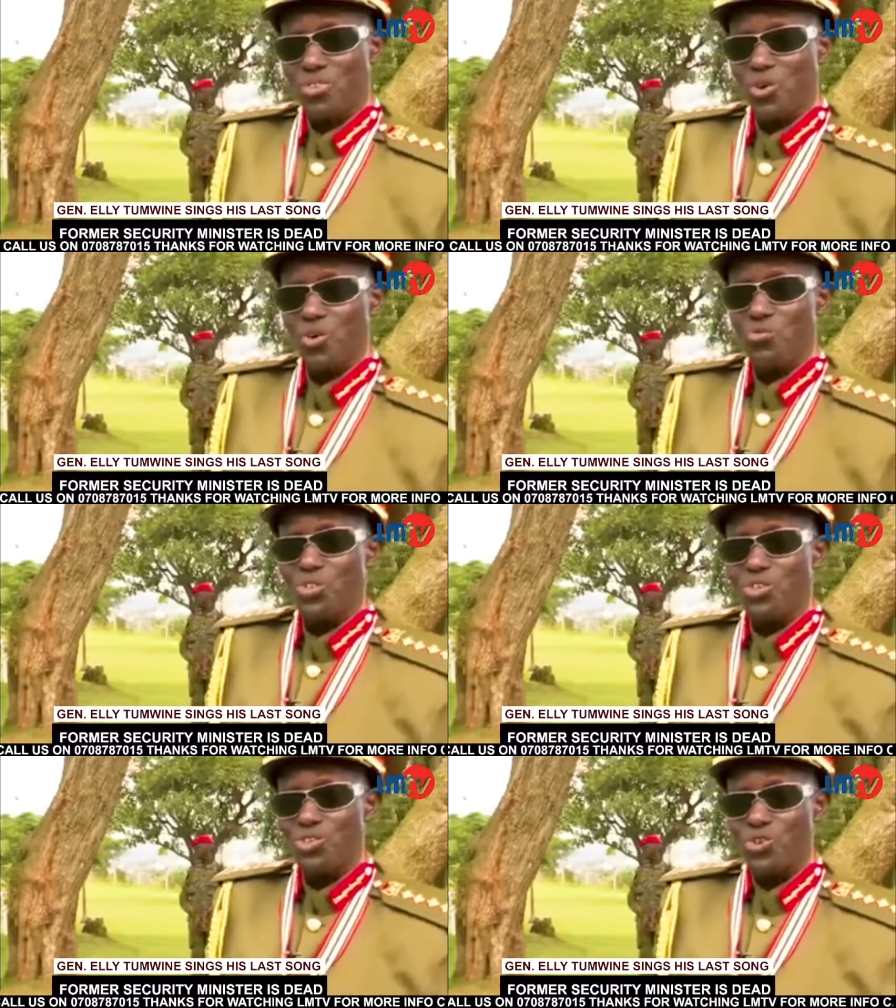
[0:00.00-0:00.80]

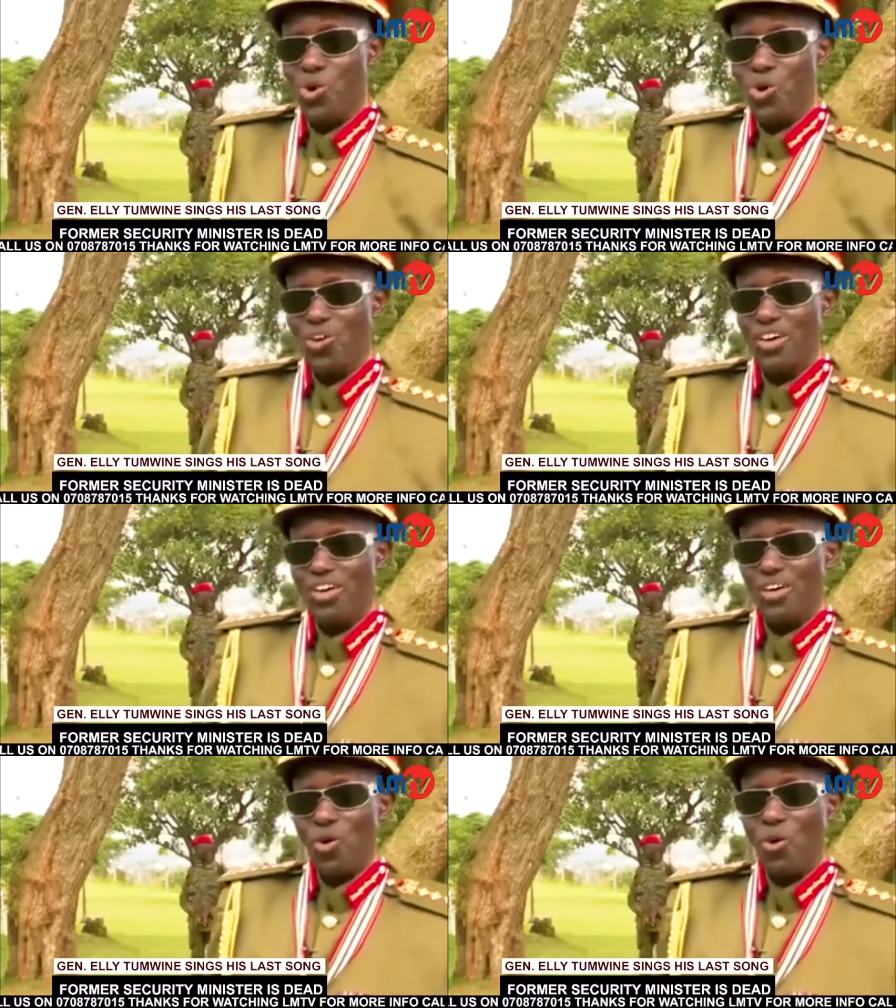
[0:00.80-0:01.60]
official,
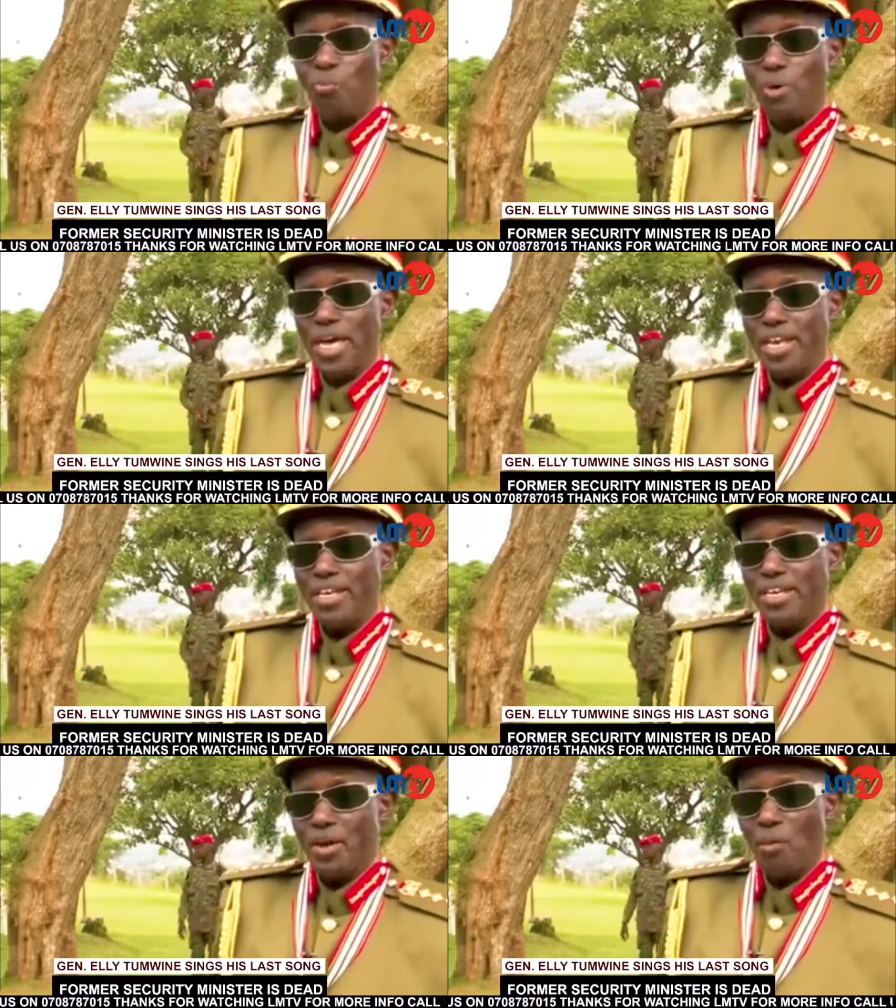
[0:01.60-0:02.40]
open,
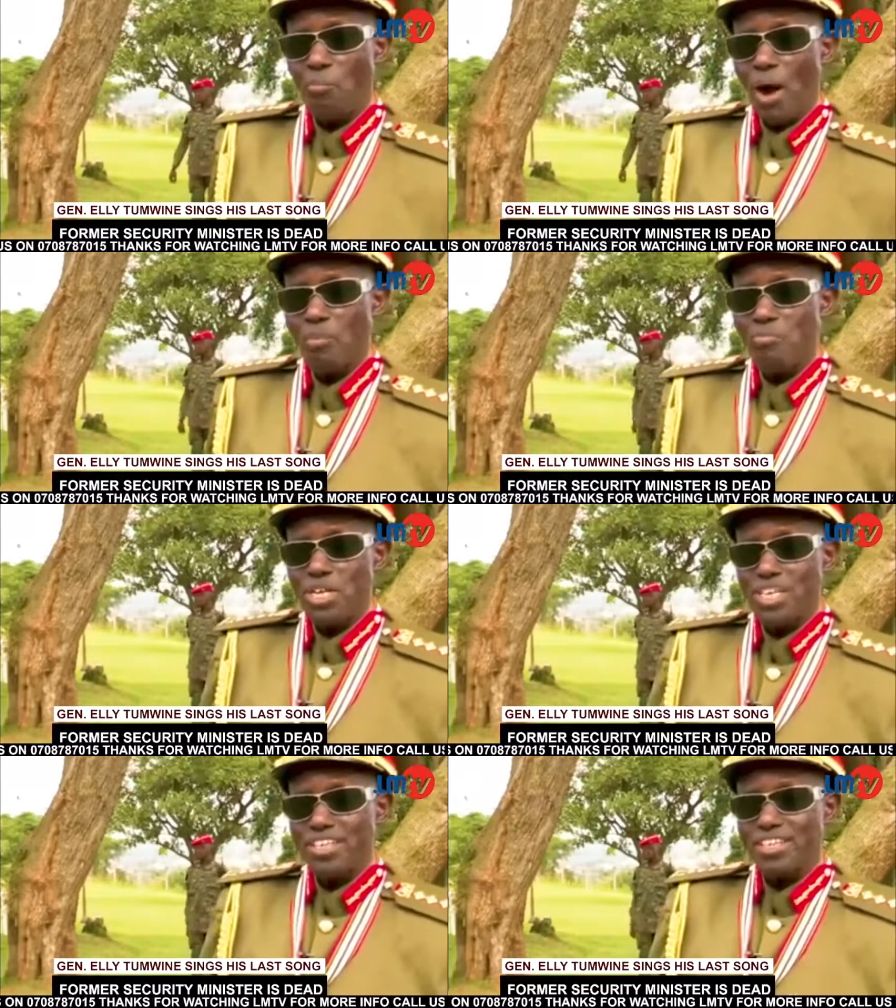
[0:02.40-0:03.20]

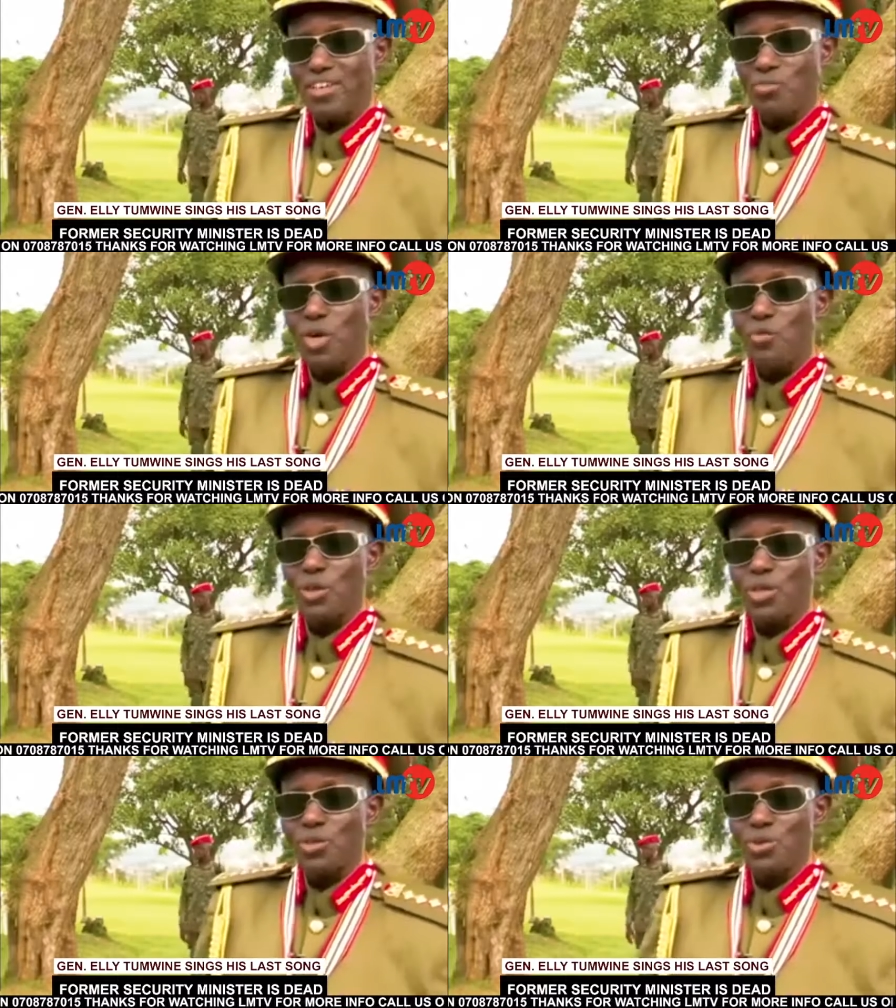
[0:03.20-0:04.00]
public, for
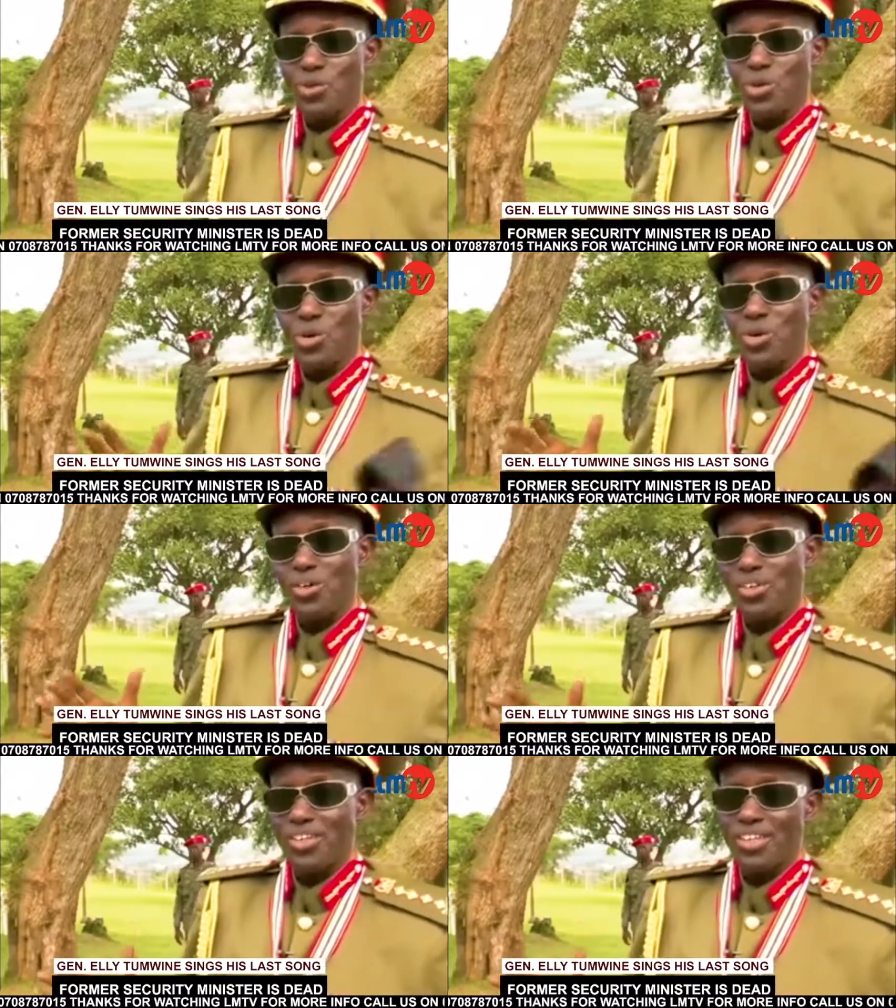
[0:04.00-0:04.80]
everyone to know
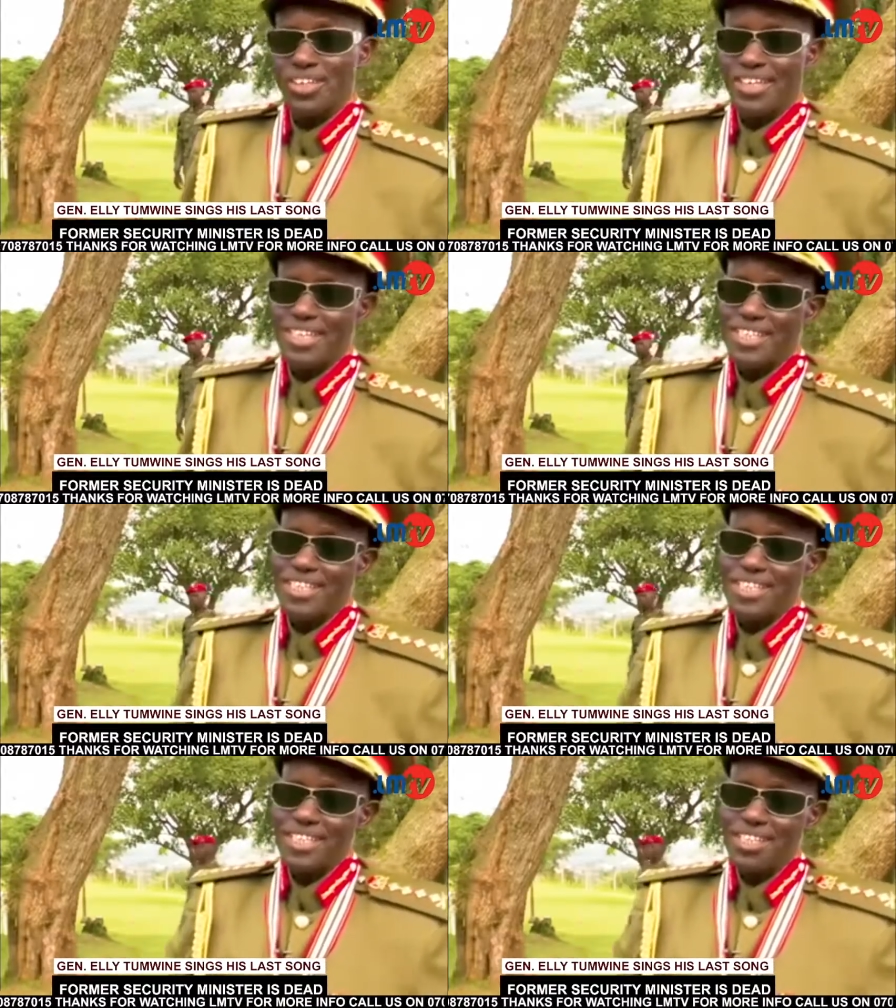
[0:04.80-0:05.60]
that
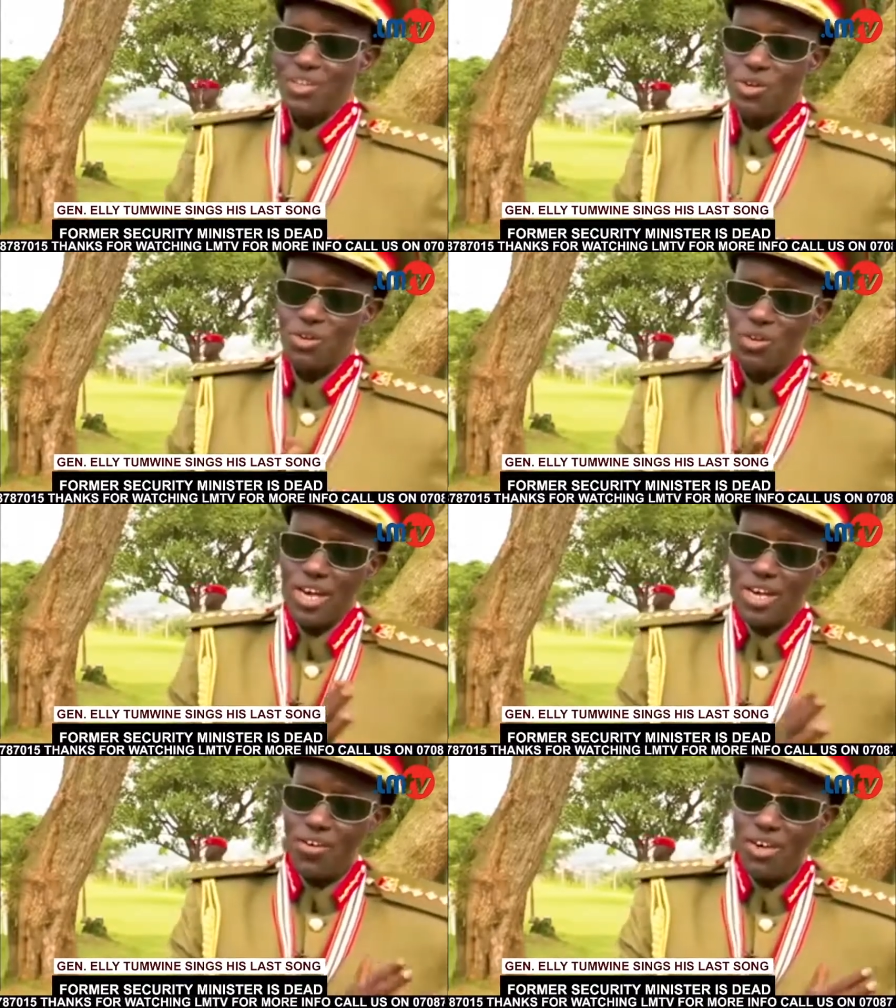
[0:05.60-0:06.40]

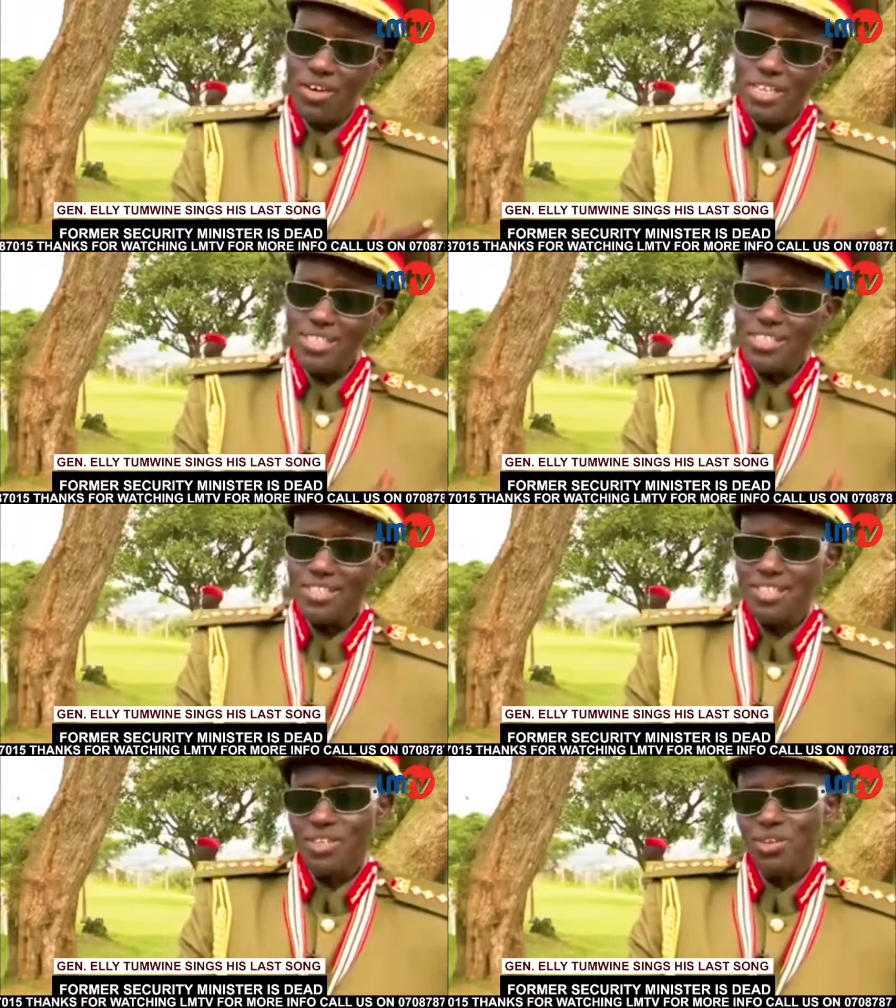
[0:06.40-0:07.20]
ran our race,
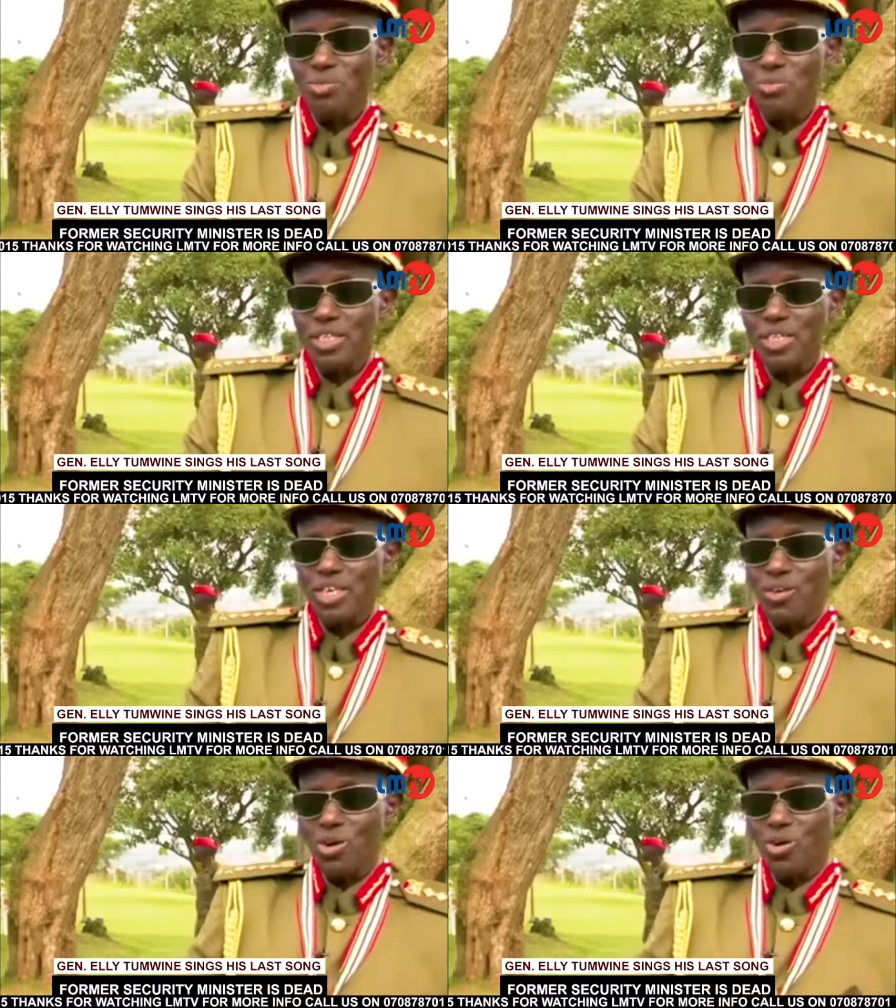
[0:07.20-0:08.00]
completed
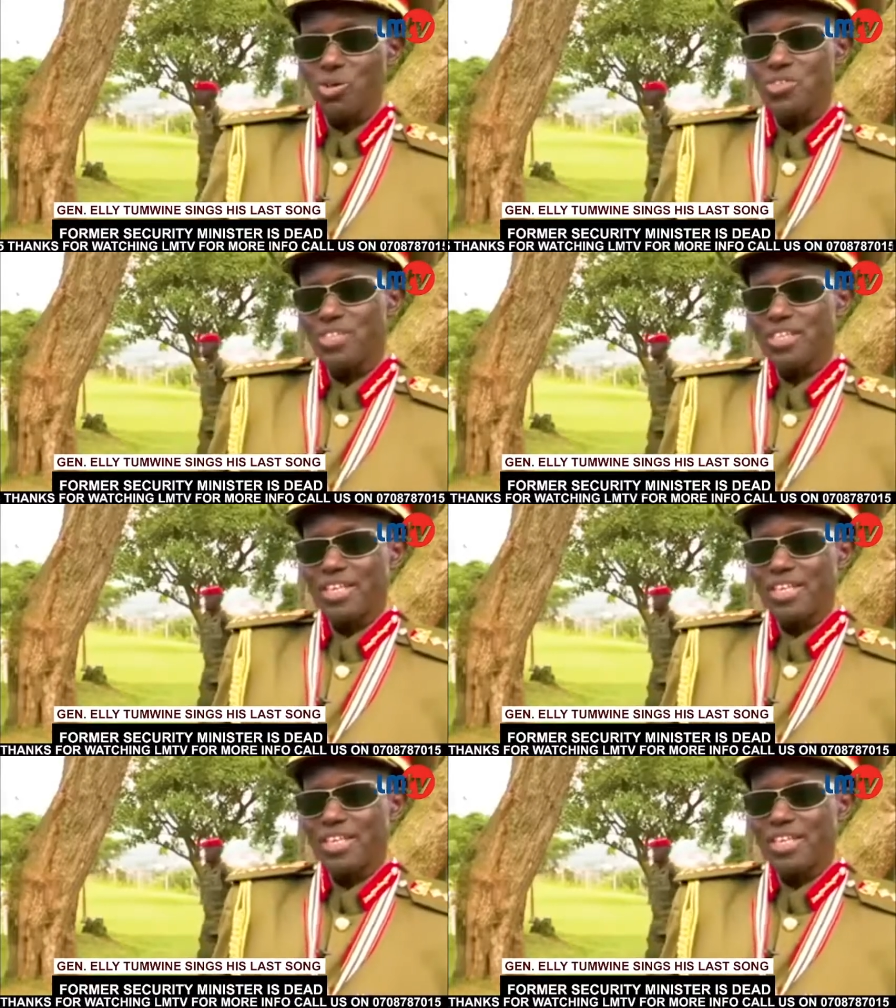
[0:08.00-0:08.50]
our course,